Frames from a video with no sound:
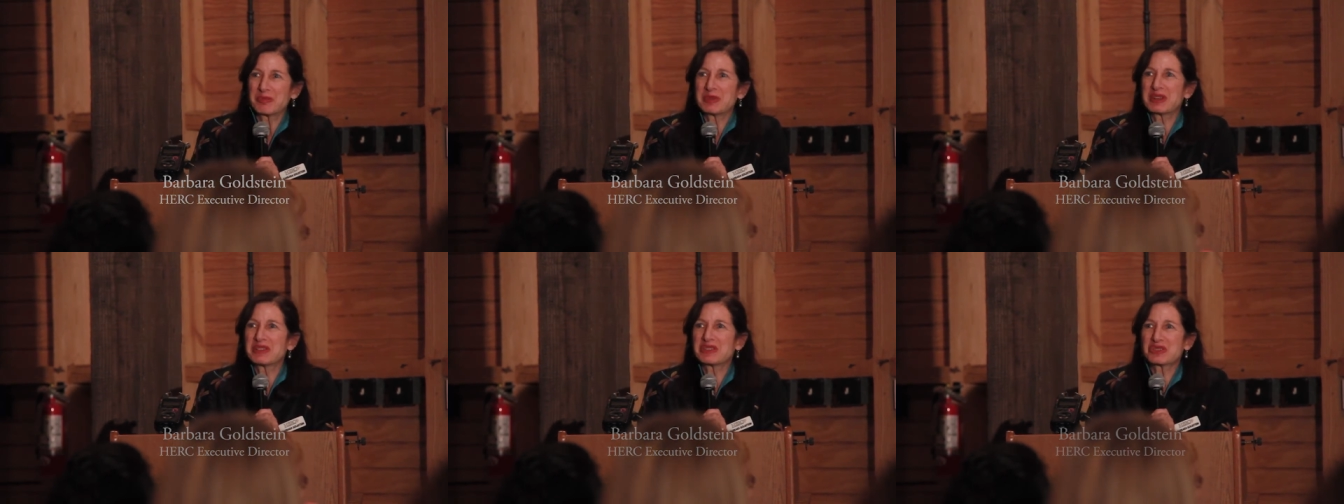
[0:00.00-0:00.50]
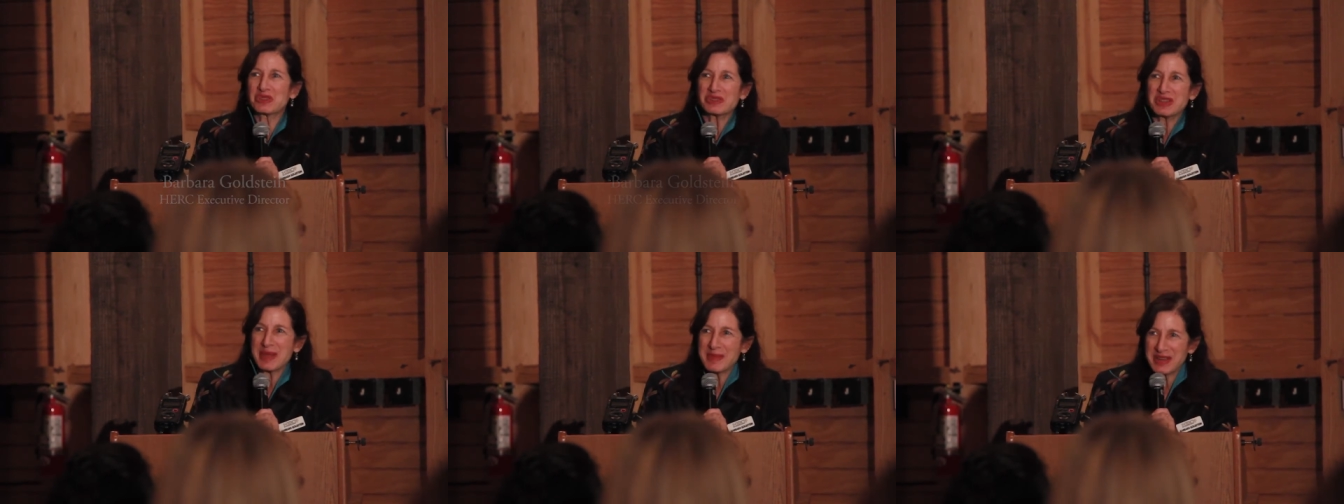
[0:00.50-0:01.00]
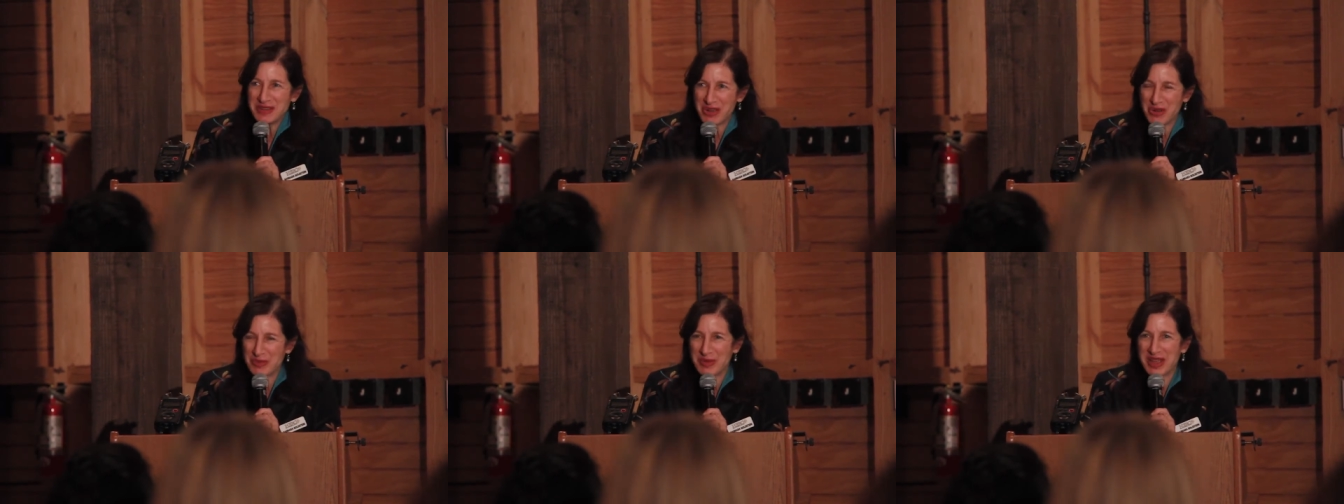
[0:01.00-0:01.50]
but in the short time I
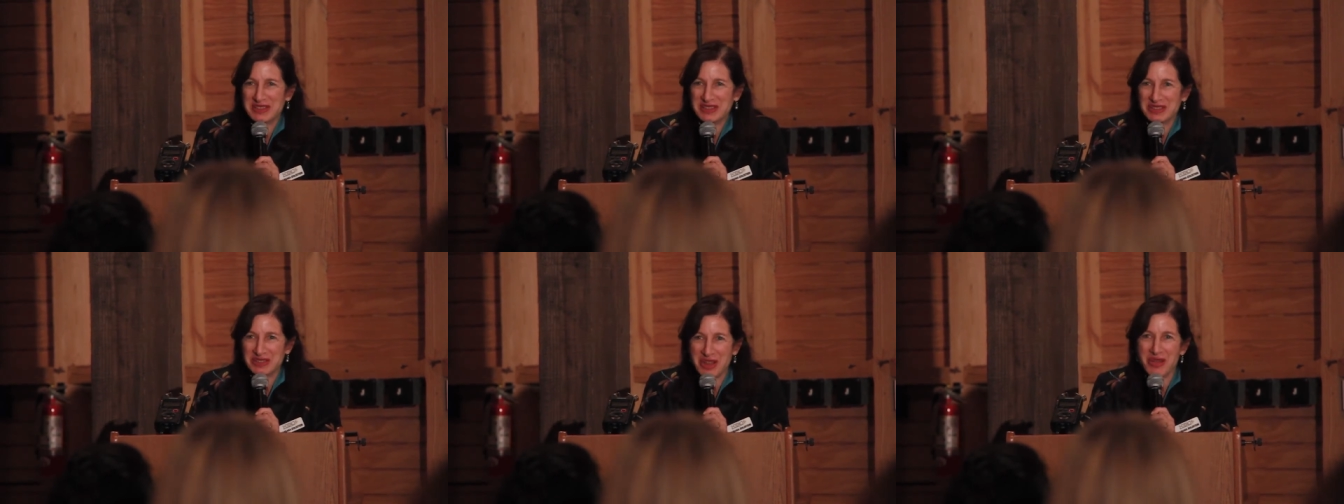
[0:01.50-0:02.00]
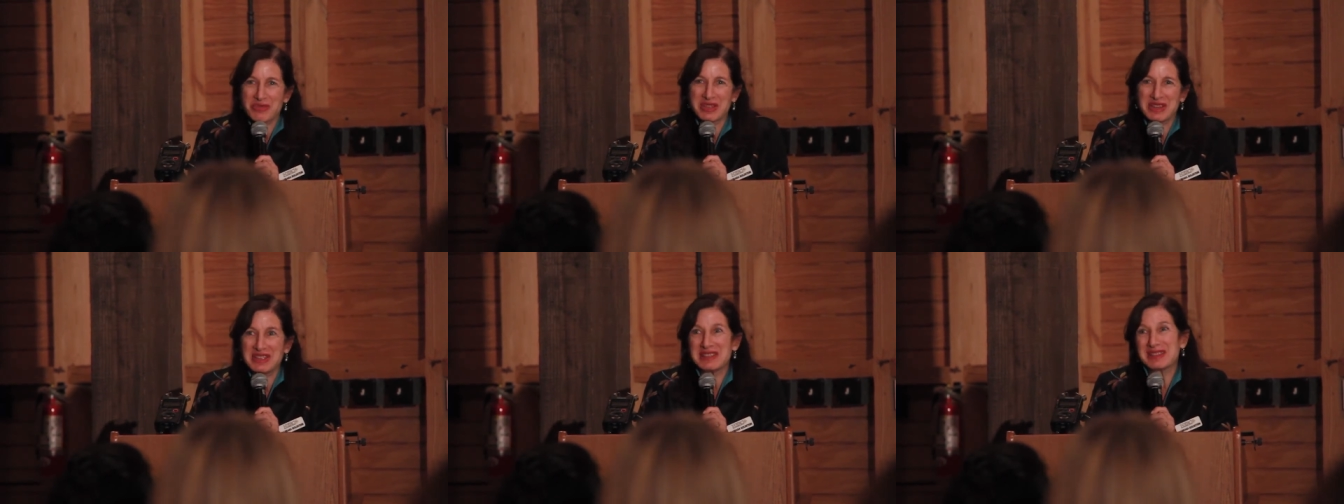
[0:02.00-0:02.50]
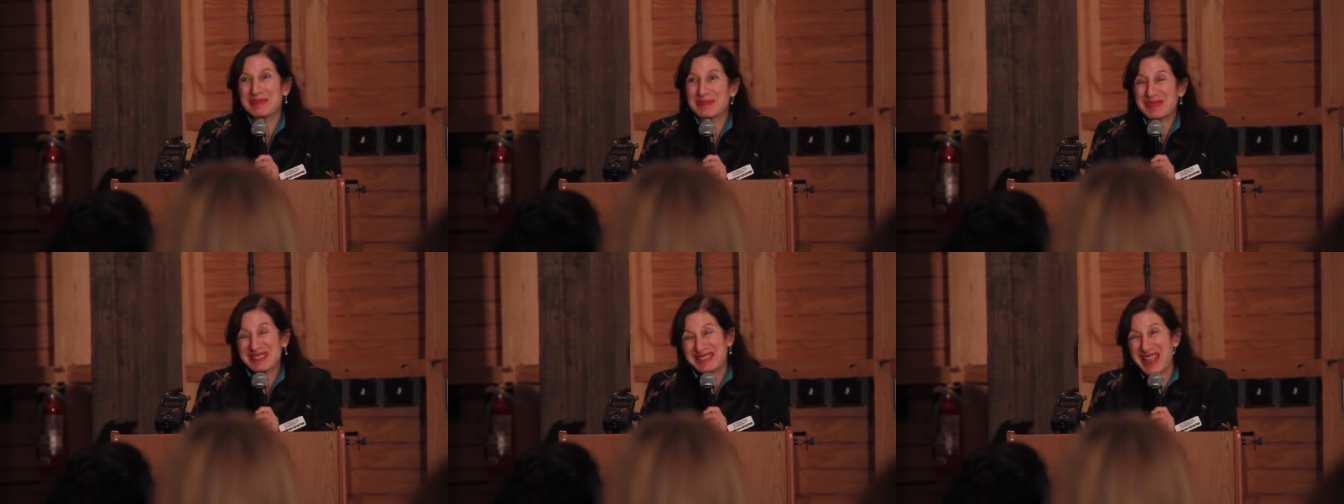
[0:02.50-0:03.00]
know him, I just know that he
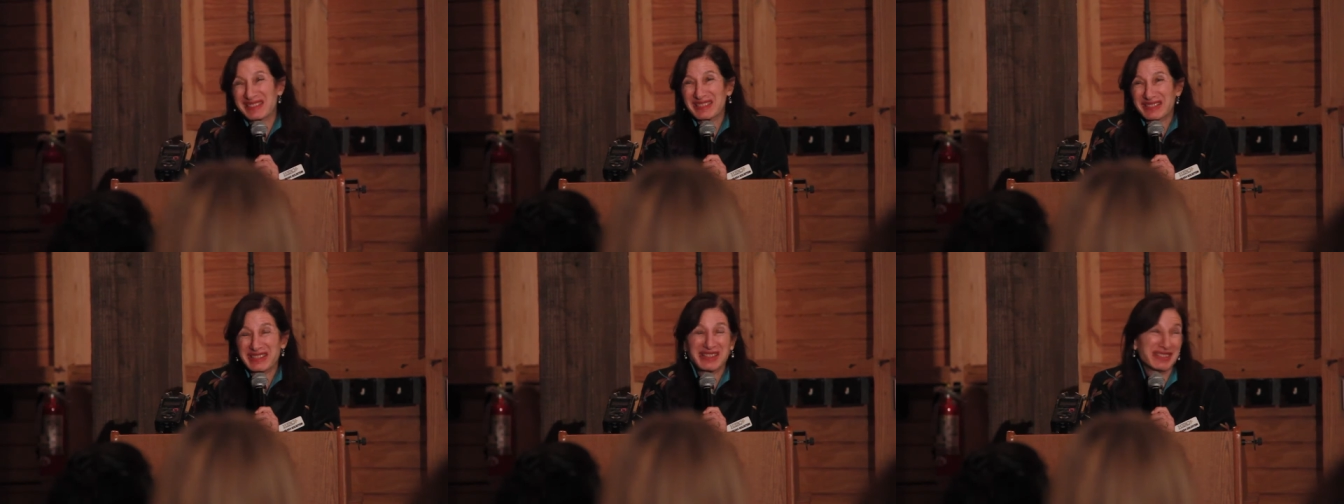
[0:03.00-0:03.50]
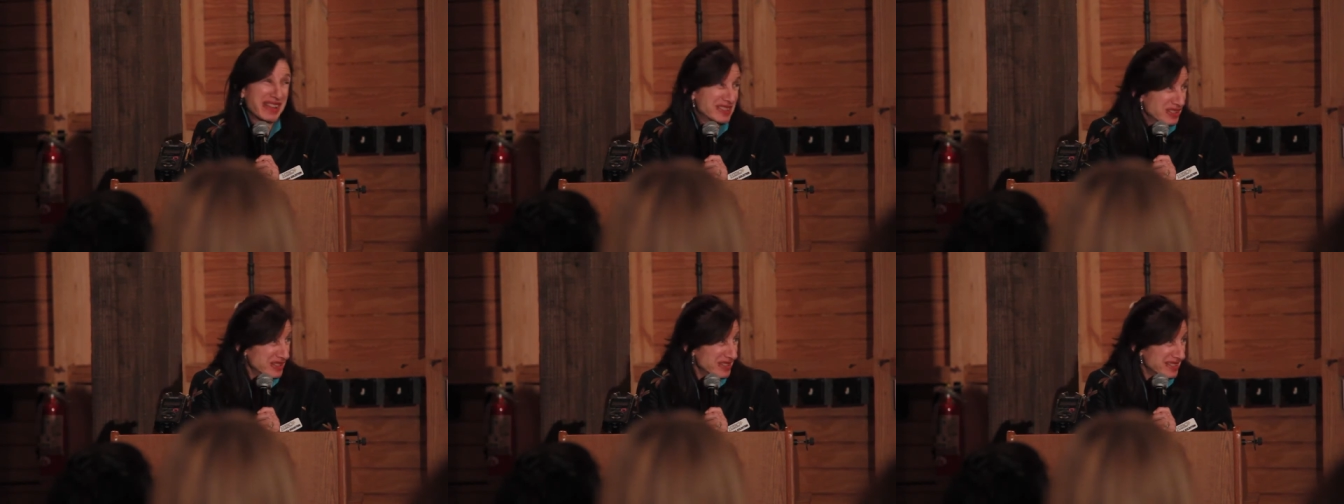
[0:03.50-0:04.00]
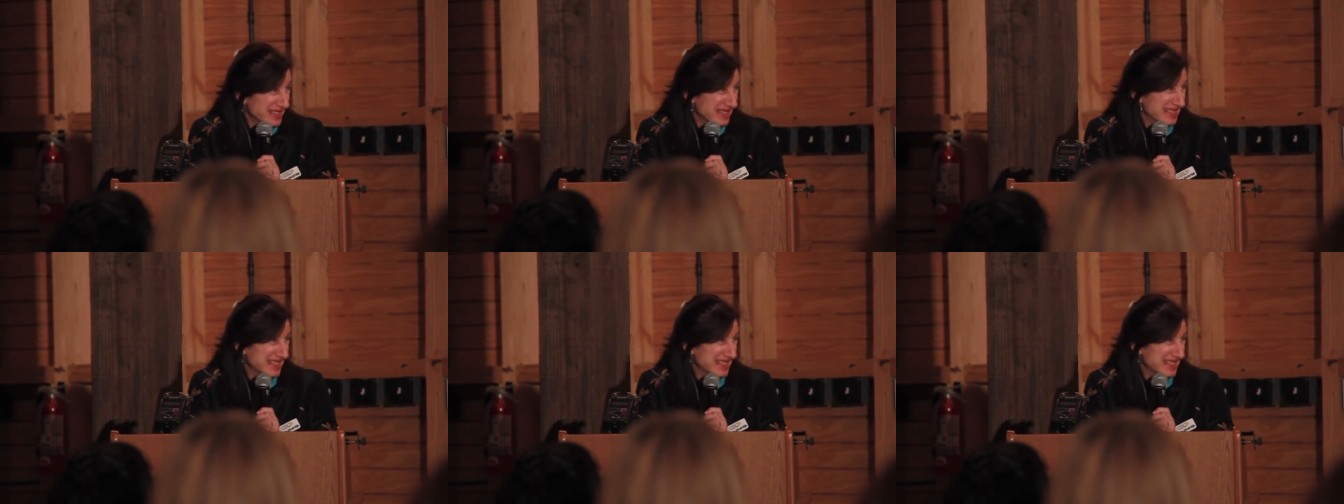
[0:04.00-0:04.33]
is technically a legend.